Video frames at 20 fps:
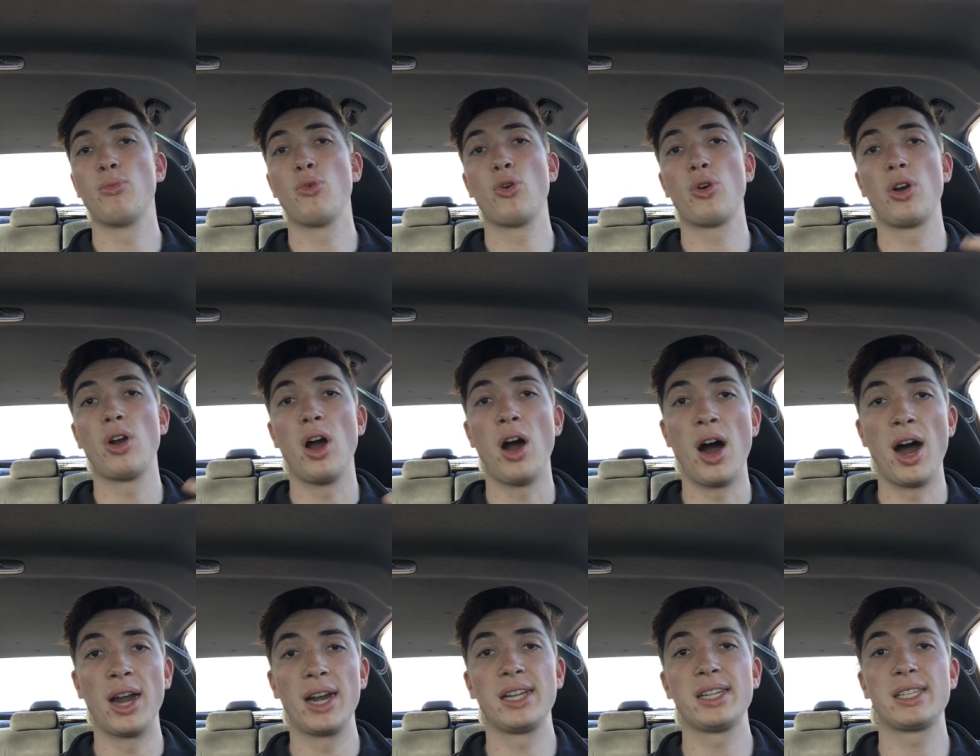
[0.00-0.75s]
and more
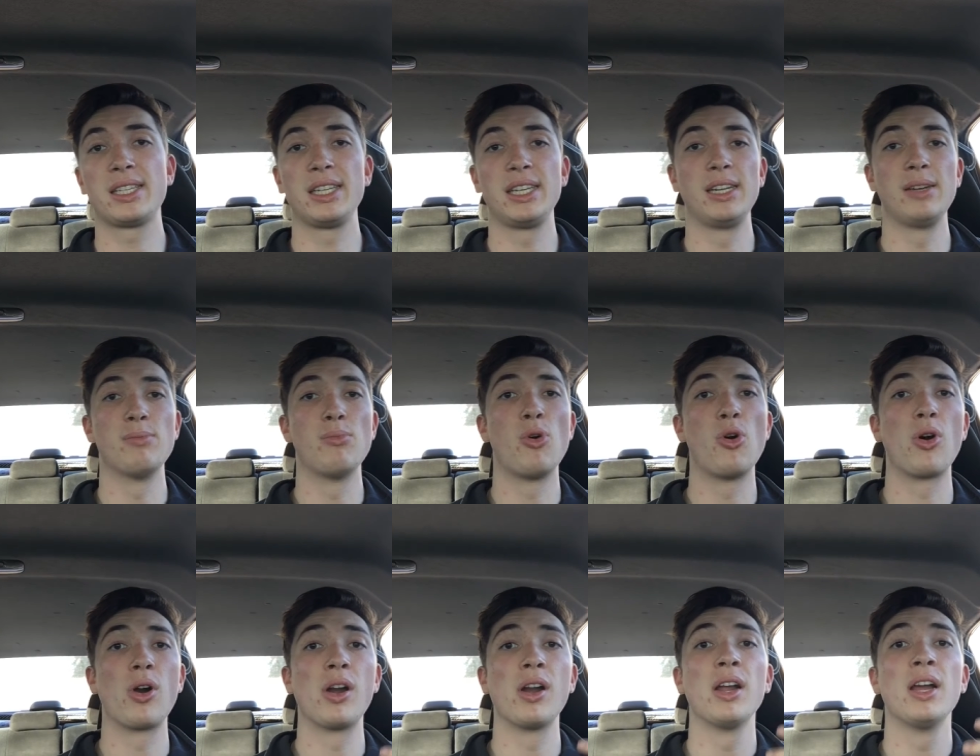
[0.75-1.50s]
honesty and
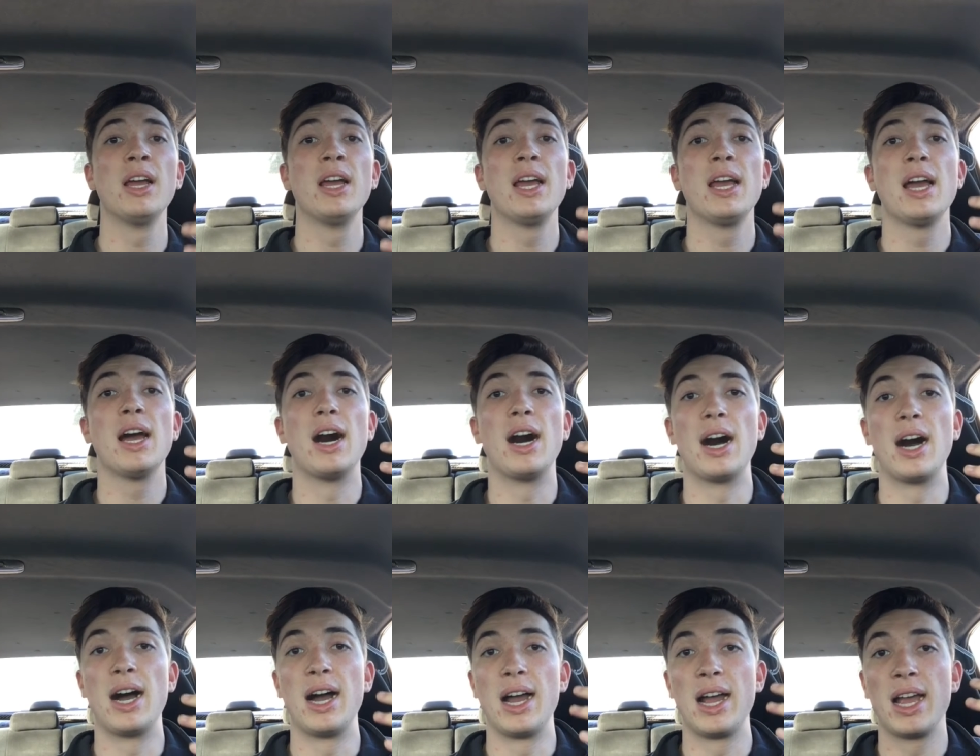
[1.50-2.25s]
more
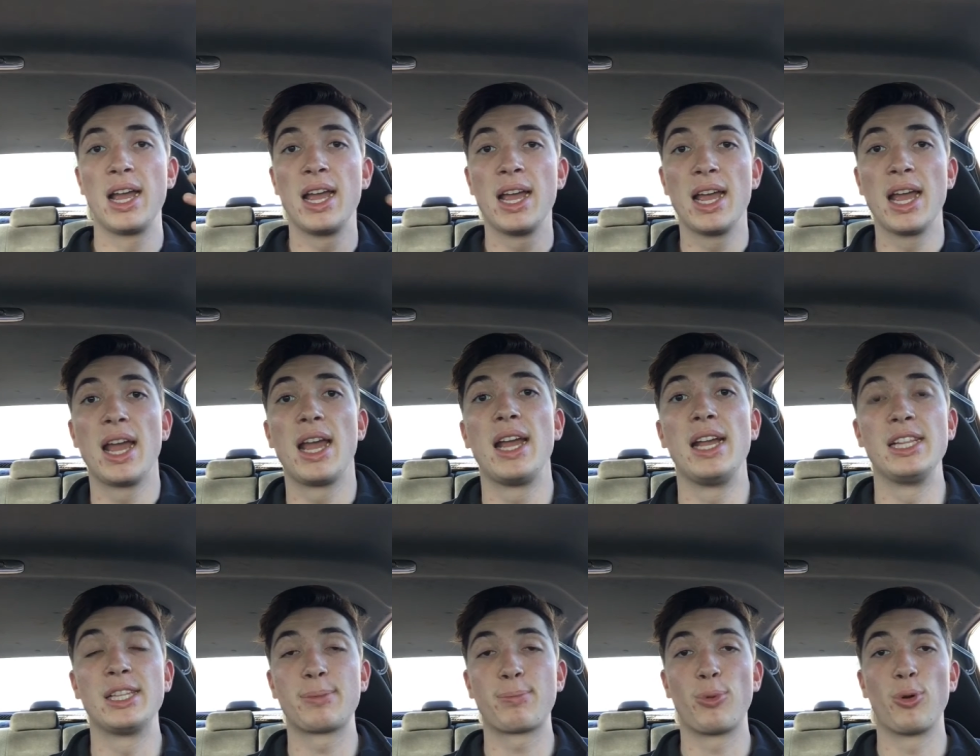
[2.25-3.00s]
uh,
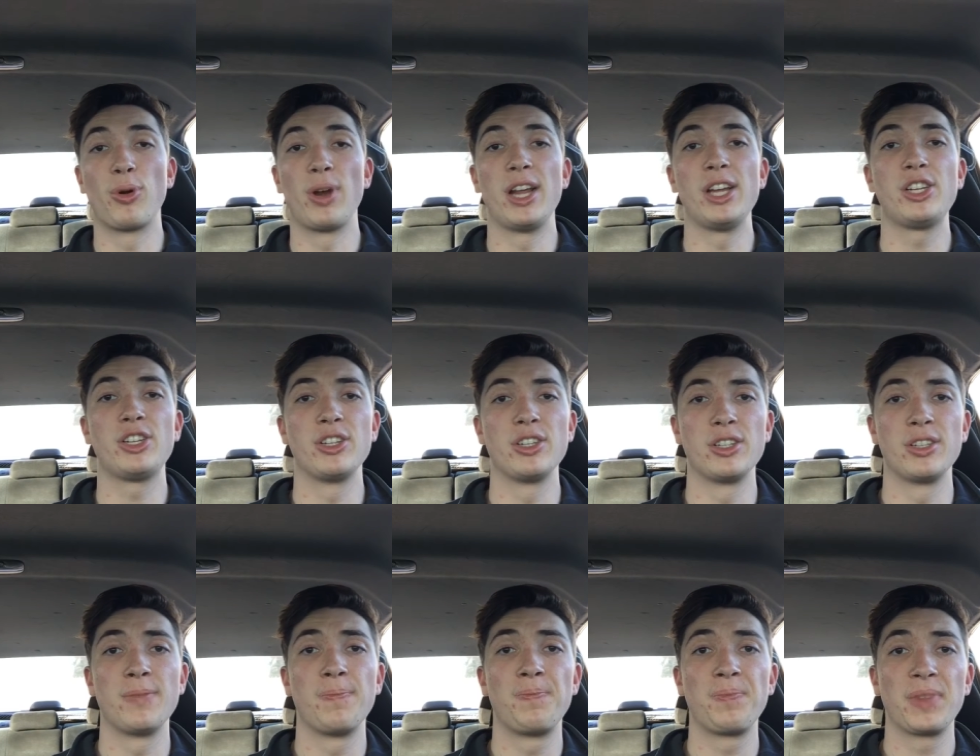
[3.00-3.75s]

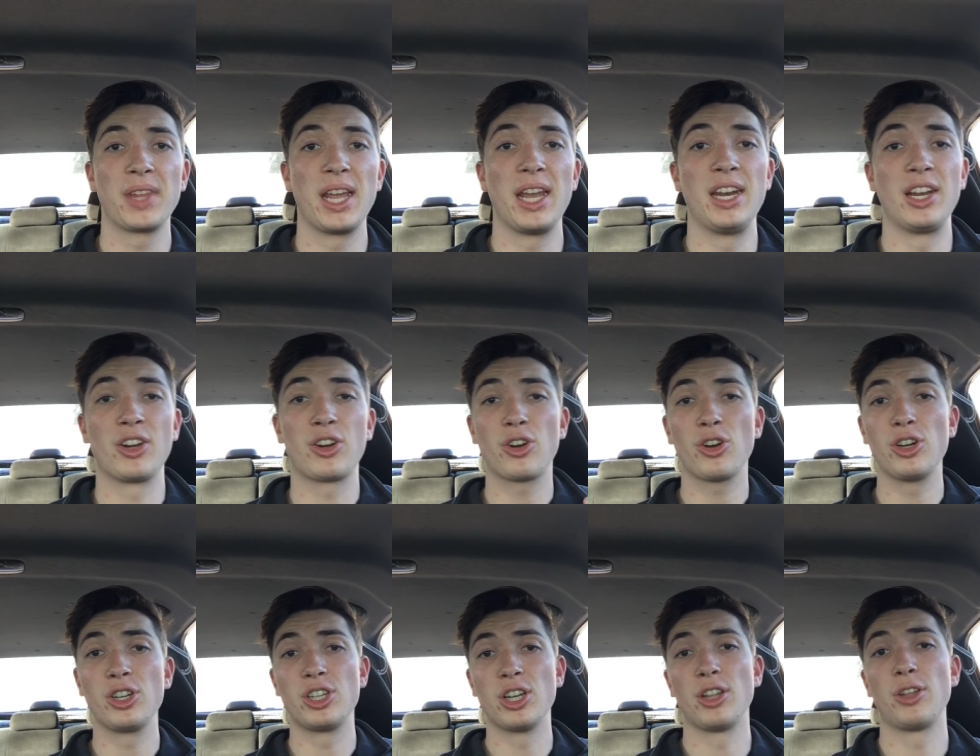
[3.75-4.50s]
inspiration and
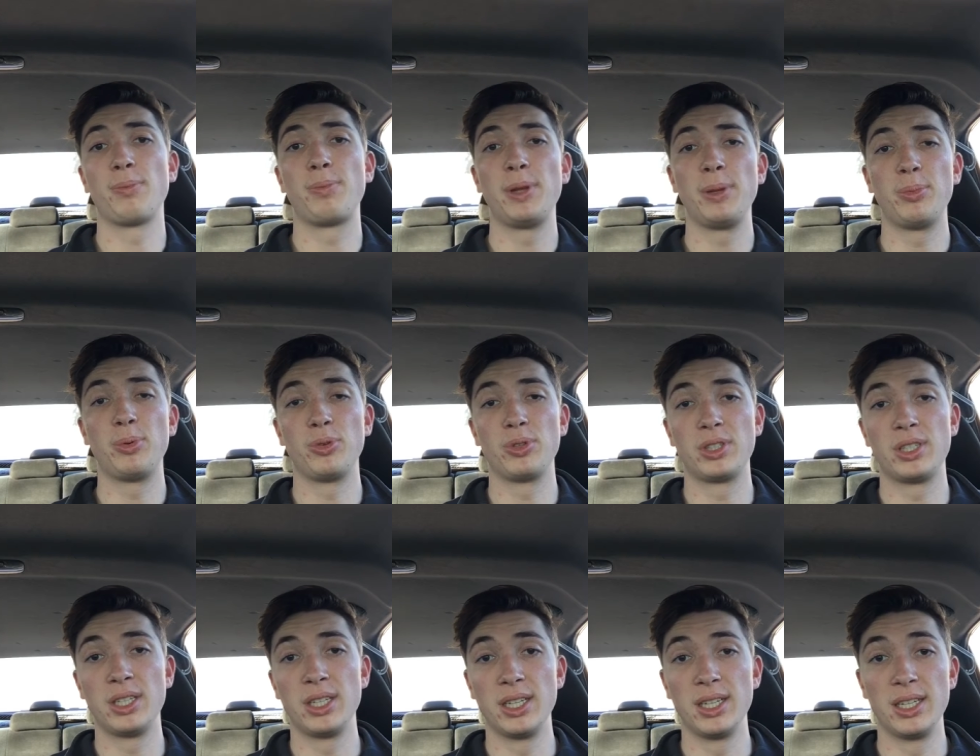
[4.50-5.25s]
encourage other
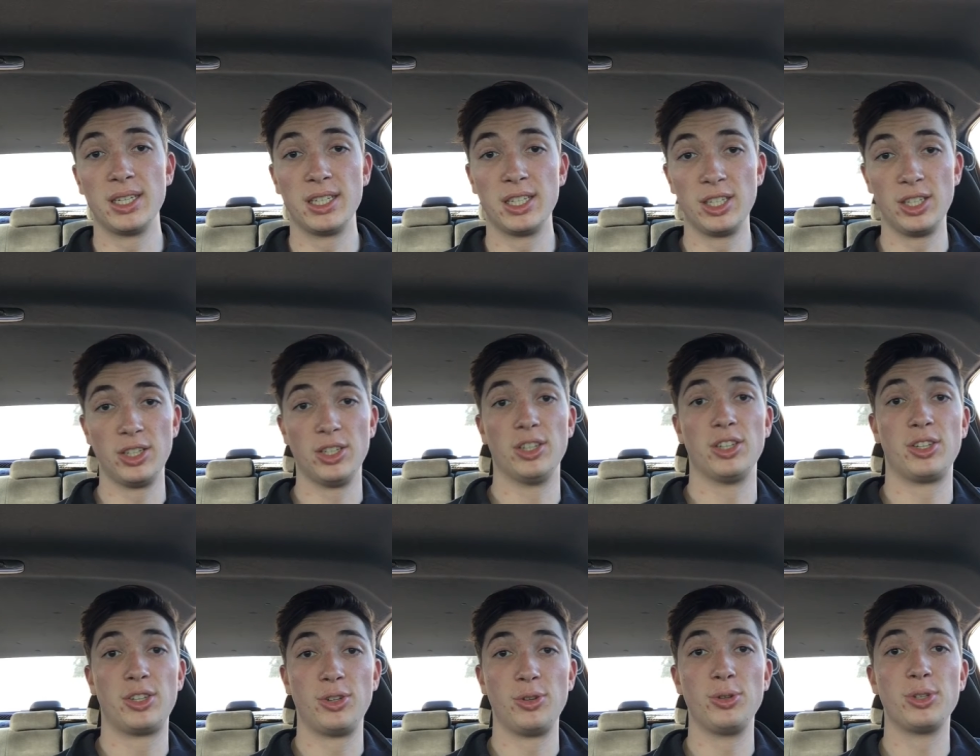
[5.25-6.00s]
people to
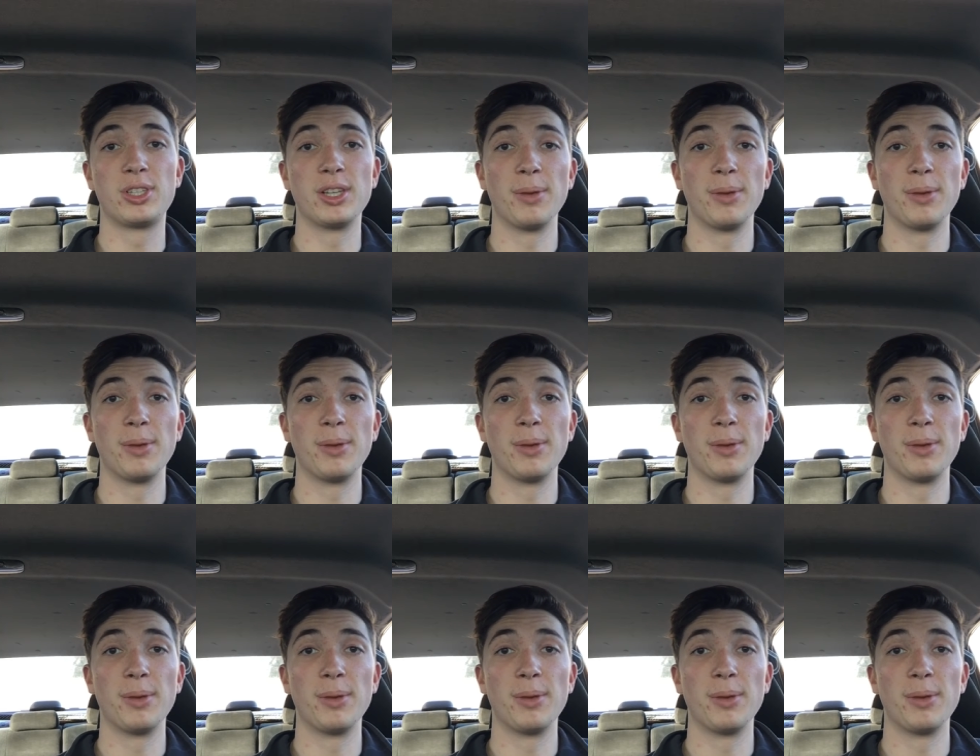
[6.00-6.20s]
do